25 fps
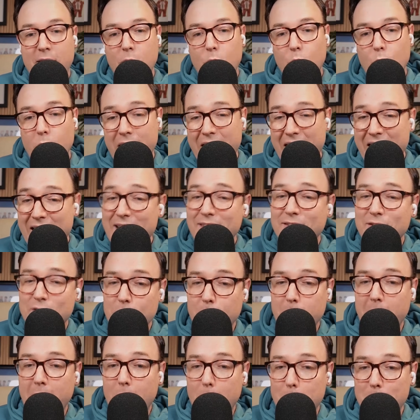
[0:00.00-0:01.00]
When asked
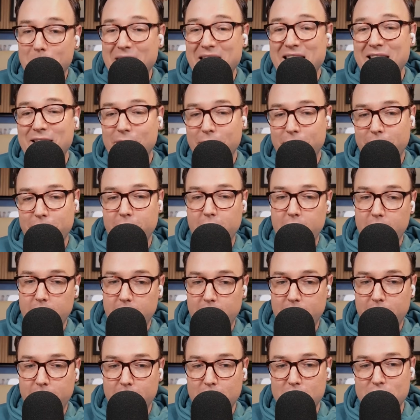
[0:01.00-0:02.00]
about being
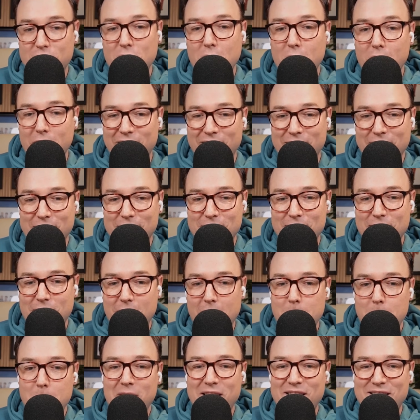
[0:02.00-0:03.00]
confronted for his tardiness,
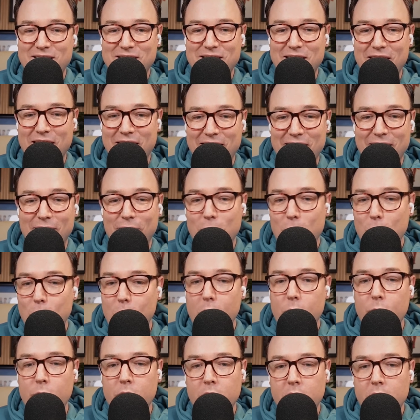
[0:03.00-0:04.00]
Embiid said,
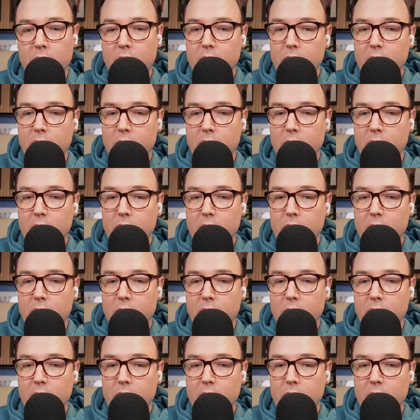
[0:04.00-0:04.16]
quote,